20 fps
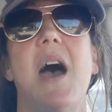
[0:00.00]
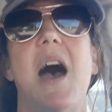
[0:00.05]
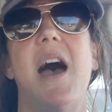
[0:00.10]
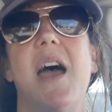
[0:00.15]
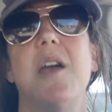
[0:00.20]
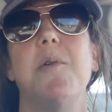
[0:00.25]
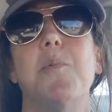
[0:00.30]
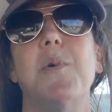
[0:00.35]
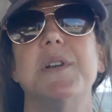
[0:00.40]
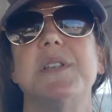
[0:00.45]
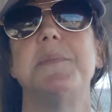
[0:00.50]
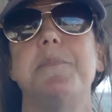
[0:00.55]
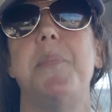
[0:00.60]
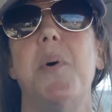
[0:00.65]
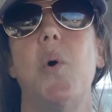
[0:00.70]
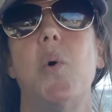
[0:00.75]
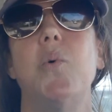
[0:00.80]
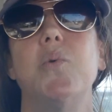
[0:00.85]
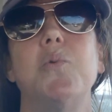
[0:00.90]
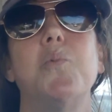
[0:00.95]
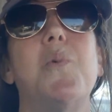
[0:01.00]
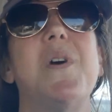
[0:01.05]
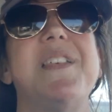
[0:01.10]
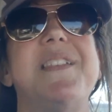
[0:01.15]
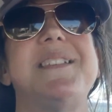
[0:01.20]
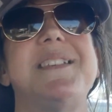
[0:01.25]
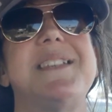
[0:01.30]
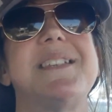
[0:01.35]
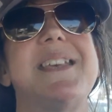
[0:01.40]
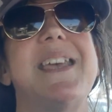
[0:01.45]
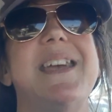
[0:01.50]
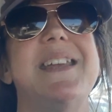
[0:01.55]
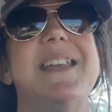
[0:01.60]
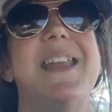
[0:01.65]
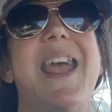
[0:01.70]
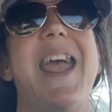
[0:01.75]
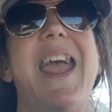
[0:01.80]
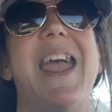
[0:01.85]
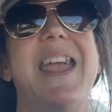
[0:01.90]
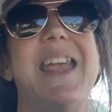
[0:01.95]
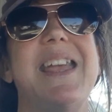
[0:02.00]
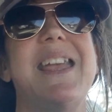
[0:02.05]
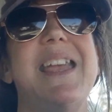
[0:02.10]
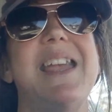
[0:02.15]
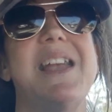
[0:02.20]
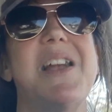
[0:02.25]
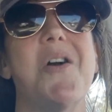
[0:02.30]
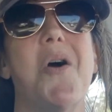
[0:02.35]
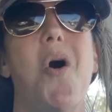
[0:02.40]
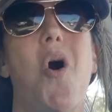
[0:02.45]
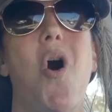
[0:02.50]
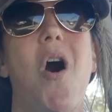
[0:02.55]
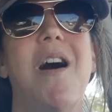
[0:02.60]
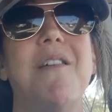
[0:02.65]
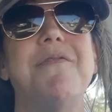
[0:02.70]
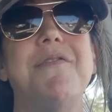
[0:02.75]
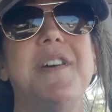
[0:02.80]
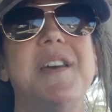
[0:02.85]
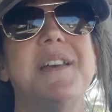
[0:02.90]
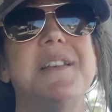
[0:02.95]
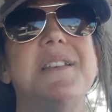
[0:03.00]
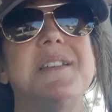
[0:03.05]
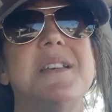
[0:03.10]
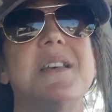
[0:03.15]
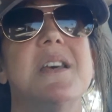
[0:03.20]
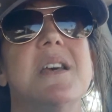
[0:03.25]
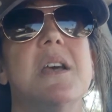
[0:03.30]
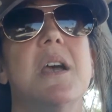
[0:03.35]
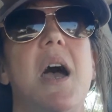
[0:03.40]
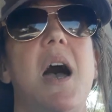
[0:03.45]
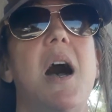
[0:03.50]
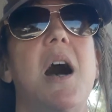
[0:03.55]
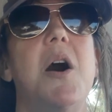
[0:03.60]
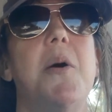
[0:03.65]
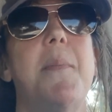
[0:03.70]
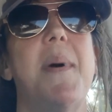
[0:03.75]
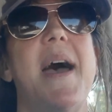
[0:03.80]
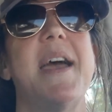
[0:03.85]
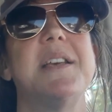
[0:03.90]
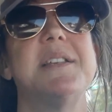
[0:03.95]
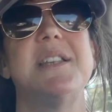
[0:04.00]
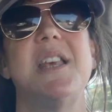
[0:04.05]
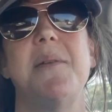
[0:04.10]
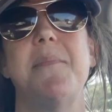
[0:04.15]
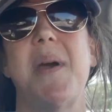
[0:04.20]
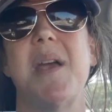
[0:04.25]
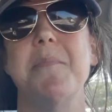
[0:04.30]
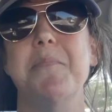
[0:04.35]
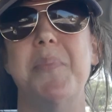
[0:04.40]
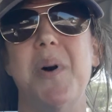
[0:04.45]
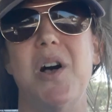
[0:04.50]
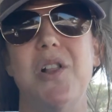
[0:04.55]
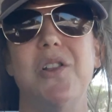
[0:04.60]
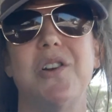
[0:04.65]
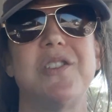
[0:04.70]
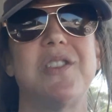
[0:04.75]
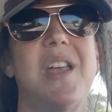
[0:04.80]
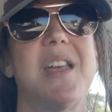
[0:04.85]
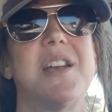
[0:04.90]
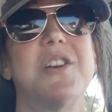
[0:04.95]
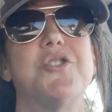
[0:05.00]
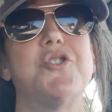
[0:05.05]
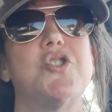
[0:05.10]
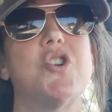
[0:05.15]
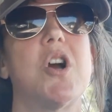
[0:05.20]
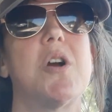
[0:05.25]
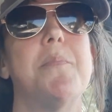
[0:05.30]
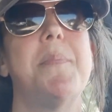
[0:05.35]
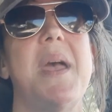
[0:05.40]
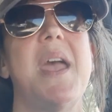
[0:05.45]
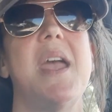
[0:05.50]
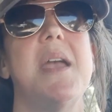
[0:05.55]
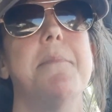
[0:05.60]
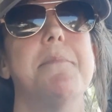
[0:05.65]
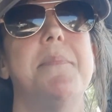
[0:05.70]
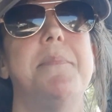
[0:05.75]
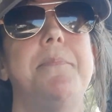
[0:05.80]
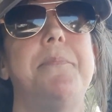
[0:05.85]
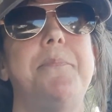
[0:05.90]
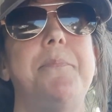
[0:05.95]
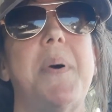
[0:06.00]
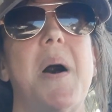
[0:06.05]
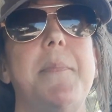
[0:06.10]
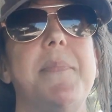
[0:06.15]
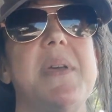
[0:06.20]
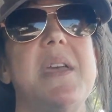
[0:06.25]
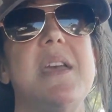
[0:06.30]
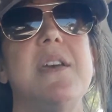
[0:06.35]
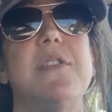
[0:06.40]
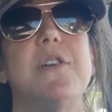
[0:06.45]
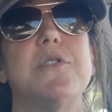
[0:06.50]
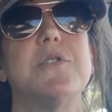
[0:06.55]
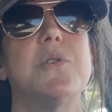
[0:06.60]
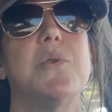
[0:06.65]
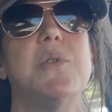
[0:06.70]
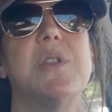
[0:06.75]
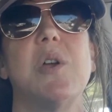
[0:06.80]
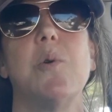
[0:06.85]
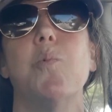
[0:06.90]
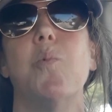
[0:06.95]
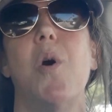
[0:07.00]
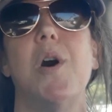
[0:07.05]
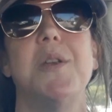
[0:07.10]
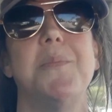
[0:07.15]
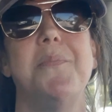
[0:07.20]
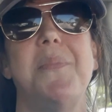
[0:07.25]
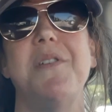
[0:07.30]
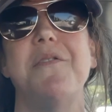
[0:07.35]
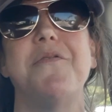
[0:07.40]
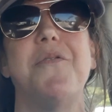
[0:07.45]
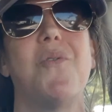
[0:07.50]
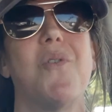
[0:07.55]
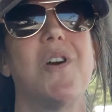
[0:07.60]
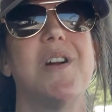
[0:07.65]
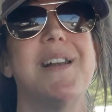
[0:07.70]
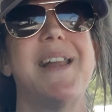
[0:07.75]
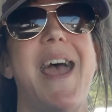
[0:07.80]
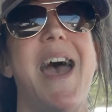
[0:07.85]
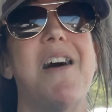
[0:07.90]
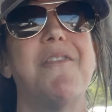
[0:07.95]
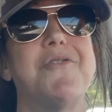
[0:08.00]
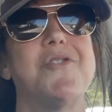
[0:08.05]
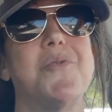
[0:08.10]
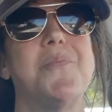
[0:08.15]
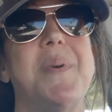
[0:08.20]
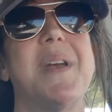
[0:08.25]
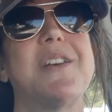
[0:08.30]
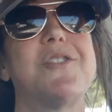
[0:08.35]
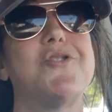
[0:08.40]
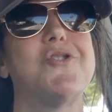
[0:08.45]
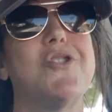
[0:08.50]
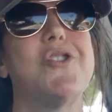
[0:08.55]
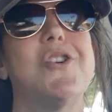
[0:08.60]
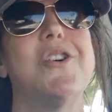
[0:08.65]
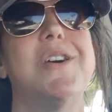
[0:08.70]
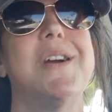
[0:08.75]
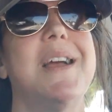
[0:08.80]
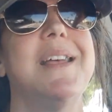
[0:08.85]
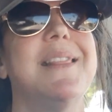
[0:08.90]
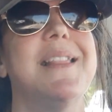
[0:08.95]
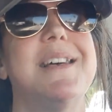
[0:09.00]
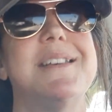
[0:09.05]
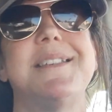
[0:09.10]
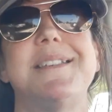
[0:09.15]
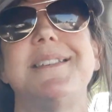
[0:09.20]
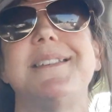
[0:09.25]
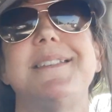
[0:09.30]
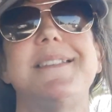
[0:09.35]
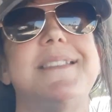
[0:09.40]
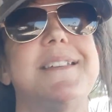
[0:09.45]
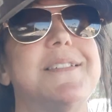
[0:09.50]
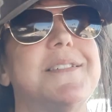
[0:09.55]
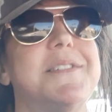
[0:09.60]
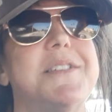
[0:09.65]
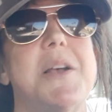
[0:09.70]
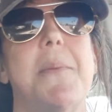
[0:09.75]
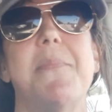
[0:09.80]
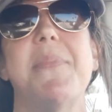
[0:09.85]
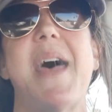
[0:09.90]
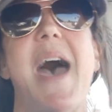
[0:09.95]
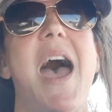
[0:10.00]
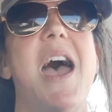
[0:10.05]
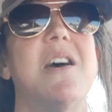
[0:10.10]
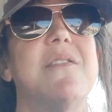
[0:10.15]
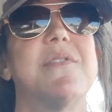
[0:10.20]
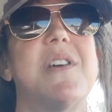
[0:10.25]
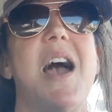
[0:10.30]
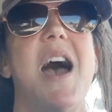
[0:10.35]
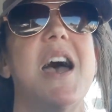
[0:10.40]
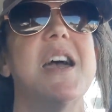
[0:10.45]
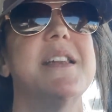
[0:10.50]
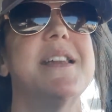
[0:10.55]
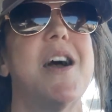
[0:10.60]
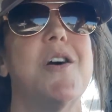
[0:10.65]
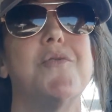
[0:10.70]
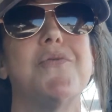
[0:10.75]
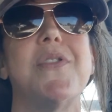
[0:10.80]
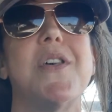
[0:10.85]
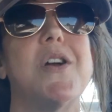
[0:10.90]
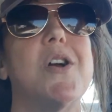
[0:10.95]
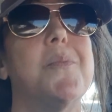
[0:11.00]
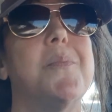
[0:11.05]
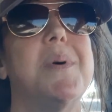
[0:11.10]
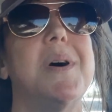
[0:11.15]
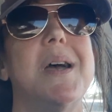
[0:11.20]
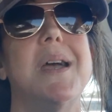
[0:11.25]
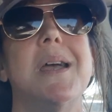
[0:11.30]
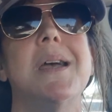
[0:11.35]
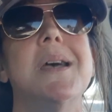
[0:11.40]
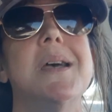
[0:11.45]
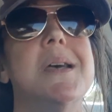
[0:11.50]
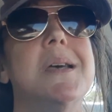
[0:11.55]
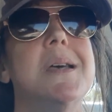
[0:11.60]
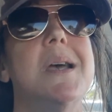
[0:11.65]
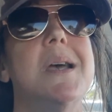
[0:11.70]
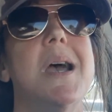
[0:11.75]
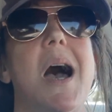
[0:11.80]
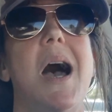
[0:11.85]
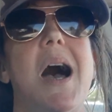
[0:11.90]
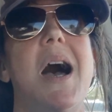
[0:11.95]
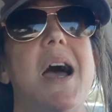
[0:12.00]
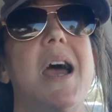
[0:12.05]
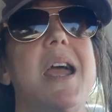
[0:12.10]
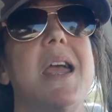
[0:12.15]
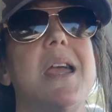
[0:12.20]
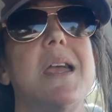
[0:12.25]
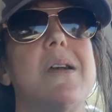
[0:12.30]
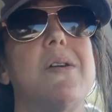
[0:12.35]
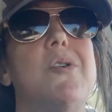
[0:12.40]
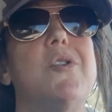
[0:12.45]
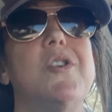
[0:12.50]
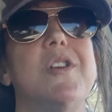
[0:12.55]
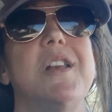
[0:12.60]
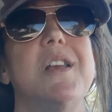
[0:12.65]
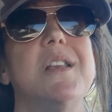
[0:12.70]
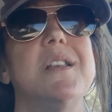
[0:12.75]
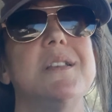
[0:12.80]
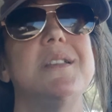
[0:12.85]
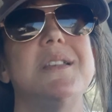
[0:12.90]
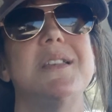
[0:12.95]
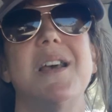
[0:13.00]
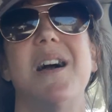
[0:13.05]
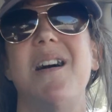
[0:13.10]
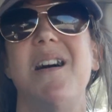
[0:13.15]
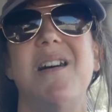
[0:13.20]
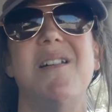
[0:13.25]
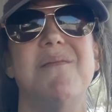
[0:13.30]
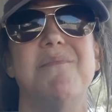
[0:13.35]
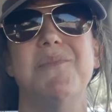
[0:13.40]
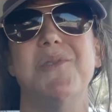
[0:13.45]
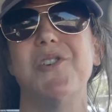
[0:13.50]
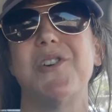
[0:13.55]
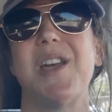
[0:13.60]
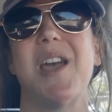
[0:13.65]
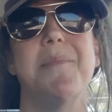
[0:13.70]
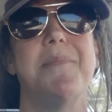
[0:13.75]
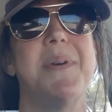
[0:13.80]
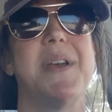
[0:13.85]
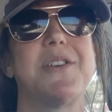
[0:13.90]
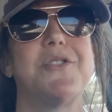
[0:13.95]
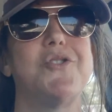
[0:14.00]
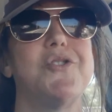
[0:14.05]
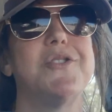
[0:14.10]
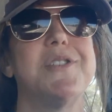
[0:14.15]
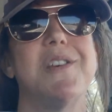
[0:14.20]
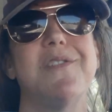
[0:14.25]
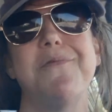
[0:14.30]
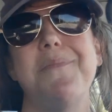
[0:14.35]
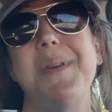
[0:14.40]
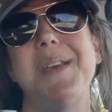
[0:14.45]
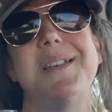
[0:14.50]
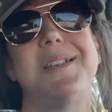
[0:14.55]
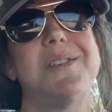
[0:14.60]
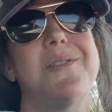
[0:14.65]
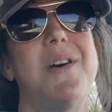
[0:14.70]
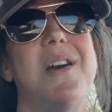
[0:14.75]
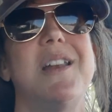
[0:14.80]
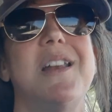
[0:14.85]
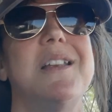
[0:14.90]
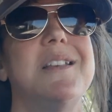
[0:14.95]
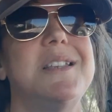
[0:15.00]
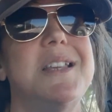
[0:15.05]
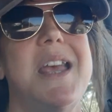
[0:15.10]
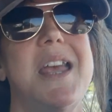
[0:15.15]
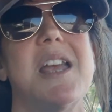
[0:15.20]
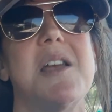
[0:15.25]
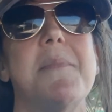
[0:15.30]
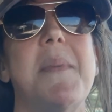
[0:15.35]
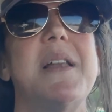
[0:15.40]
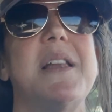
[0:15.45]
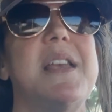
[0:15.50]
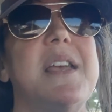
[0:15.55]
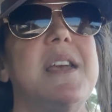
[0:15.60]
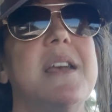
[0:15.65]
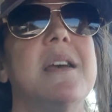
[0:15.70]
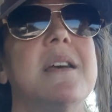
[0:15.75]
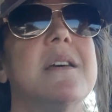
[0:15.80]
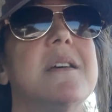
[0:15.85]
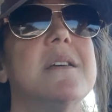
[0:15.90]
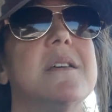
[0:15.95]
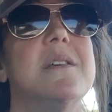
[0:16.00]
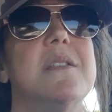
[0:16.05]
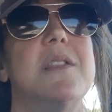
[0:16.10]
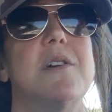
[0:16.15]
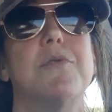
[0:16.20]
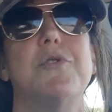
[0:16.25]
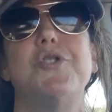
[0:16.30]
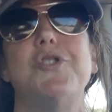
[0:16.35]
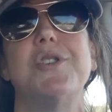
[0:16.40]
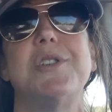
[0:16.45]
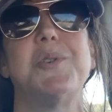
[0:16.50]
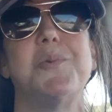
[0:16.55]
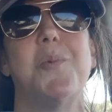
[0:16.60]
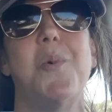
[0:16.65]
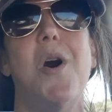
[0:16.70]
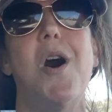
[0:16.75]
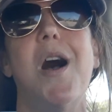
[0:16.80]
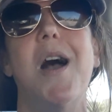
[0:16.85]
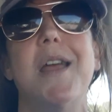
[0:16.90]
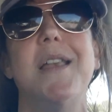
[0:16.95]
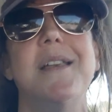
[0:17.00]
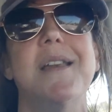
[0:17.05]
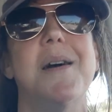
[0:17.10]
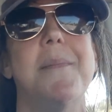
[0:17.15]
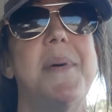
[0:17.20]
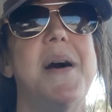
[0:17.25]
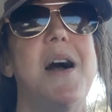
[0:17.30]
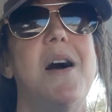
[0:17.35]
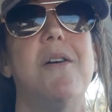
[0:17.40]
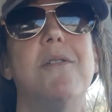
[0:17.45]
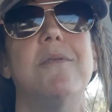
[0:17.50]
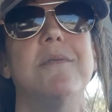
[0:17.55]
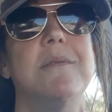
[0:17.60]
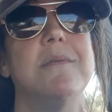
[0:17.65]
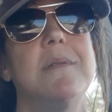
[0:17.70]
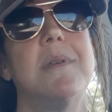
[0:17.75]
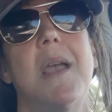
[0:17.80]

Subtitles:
I was bone with skin hanging off it. I say my butt looked like a Shar-Pei puppy. There's only one before and after picture, unless there's some that have gotten out there, but I couldn't look at pictures of me, so I didn't take many. There was just one about